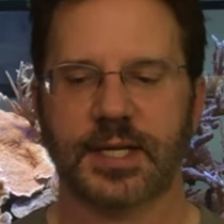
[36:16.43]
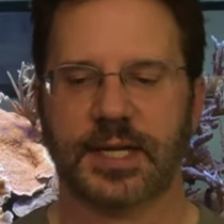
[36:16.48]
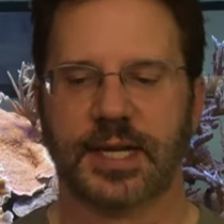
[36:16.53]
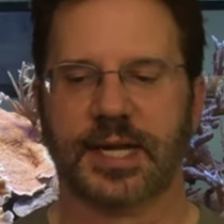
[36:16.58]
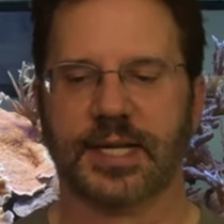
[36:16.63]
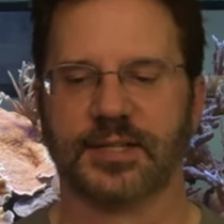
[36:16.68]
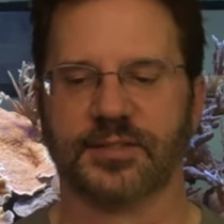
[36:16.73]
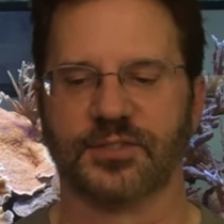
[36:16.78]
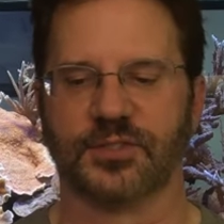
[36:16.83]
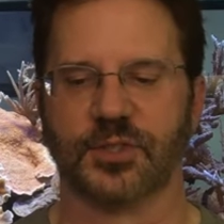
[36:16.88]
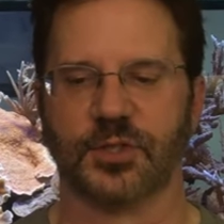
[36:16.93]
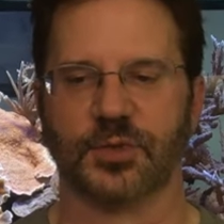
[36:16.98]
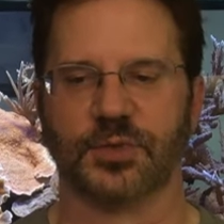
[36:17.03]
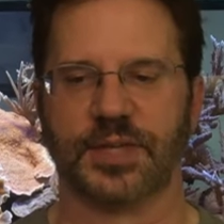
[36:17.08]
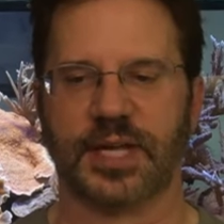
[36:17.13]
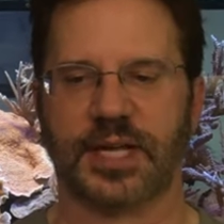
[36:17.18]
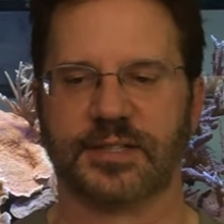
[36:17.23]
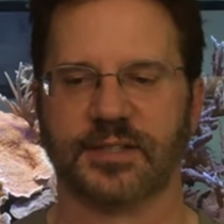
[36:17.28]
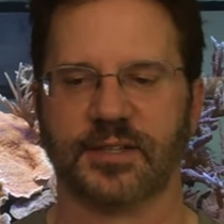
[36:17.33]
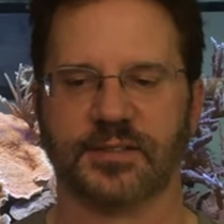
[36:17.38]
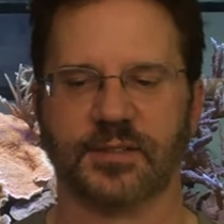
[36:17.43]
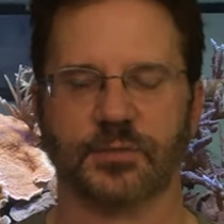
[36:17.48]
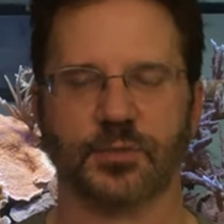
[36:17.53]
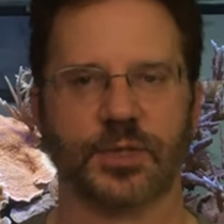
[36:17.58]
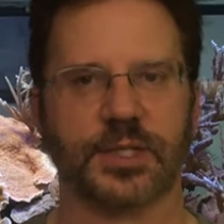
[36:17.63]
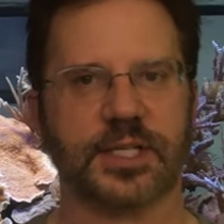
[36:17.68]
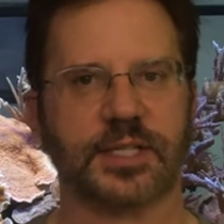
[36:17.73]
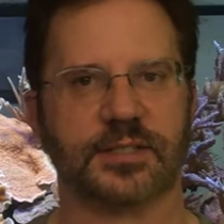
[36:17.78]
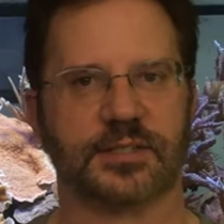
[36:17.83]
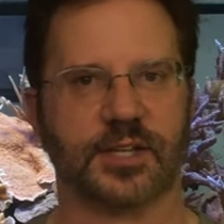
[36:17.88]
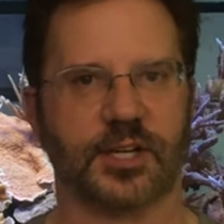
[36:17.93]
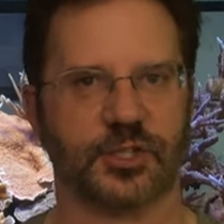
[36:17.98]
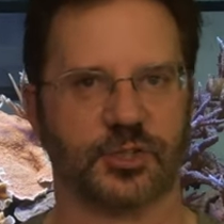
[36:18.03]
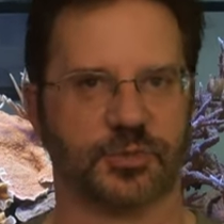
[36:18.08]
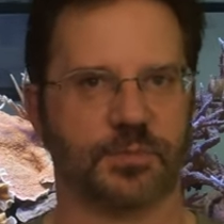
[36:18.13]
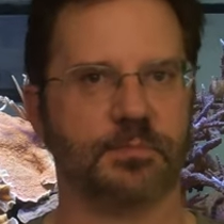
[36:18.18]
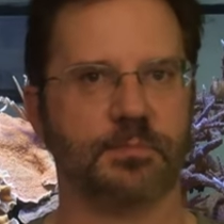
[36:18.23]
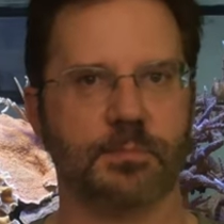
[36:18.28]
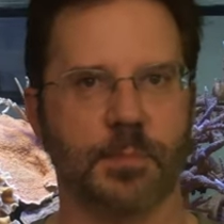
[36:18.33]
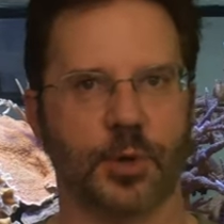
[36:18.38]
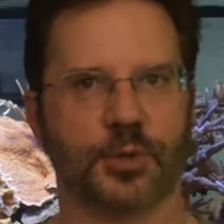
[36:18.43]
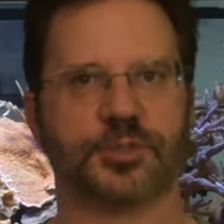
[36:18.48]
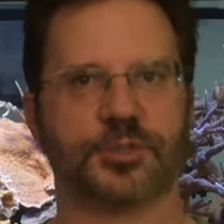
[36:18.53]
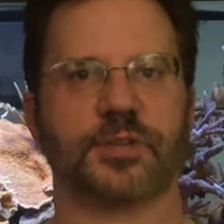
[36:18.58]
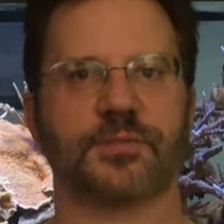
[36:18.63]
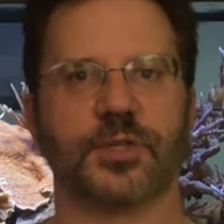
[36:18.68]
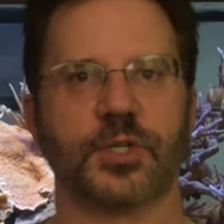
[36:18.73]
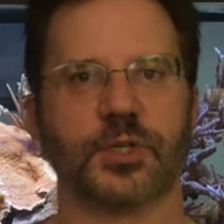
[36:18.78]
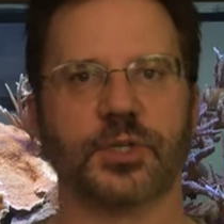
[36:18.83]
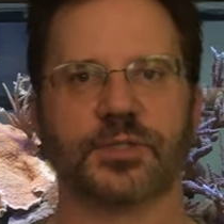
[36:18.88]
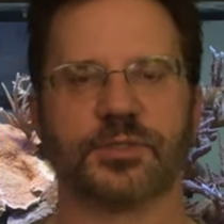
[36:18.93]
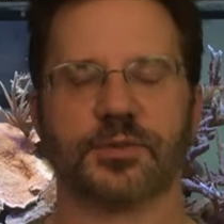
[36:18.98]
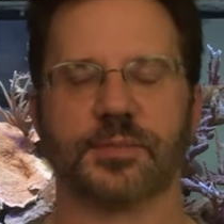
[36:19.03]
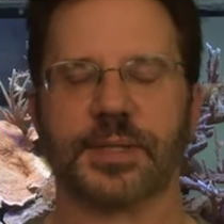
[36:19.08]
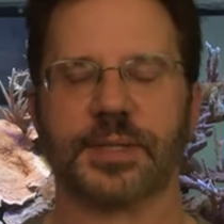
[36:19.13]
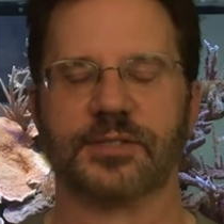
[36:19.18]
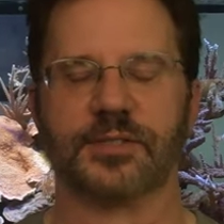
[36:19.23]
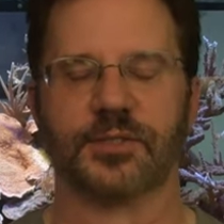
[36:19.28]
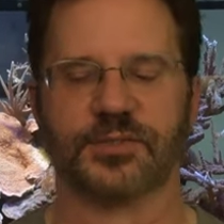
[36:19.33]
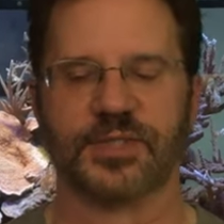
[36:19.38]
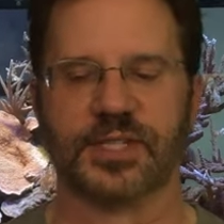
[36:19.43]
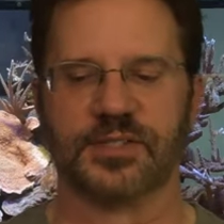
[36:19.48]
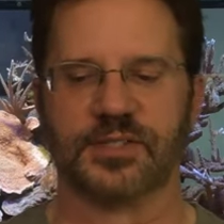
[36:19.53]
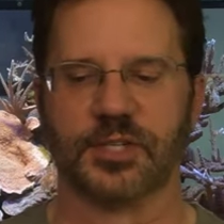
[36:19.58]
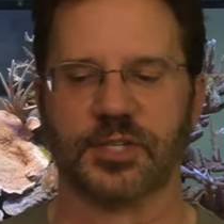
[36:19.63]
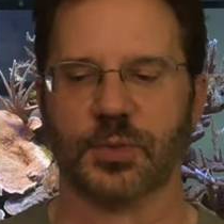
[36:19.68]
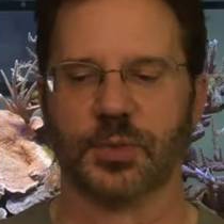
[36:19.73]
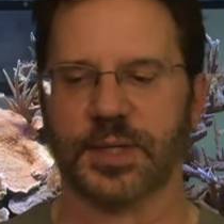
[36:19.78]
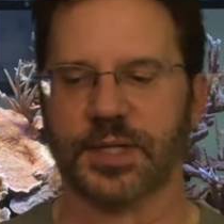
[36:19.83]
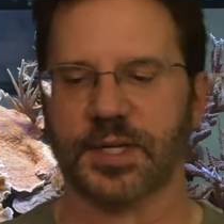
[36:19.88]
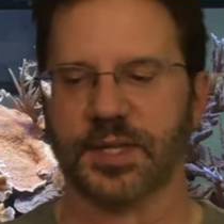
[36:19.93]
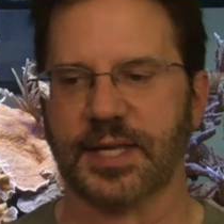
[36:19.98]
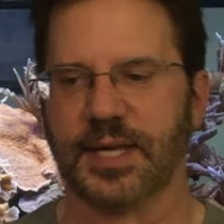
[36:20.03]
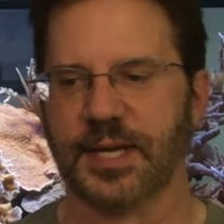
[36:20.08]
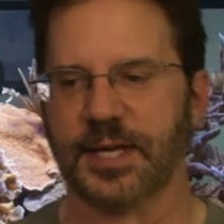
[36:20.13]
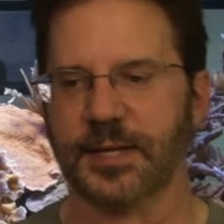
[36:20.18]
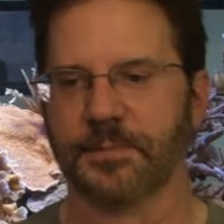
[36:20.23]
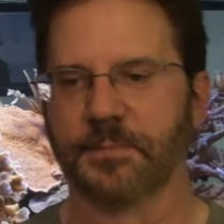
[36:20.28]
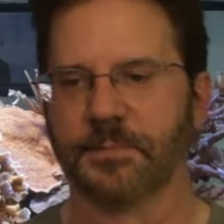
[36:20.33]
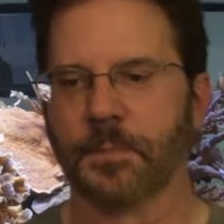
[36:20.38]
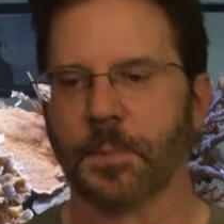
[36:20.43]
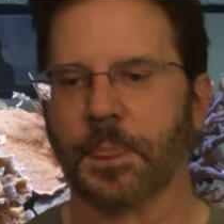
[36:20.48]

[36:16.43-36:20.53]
And so that doesn't really touch most of you, so it makes no sense to go into that.